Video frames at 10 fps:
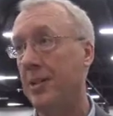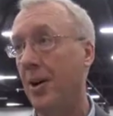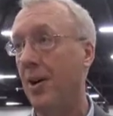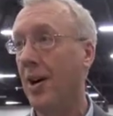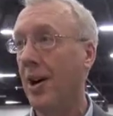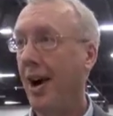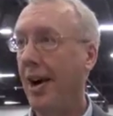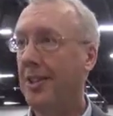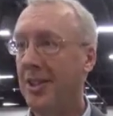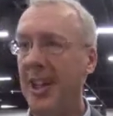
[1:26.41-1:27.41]
So
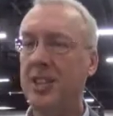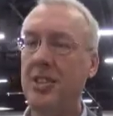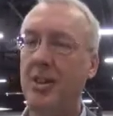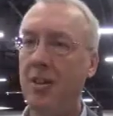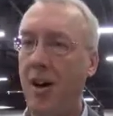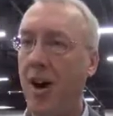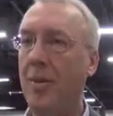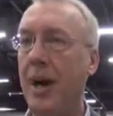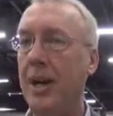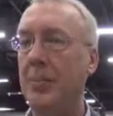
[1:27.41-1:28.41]
our traditional
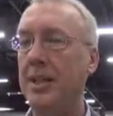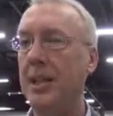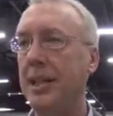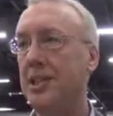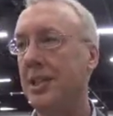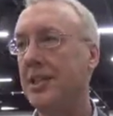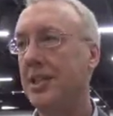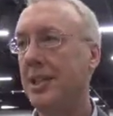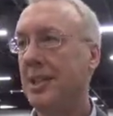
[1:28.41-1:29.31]
long recommendation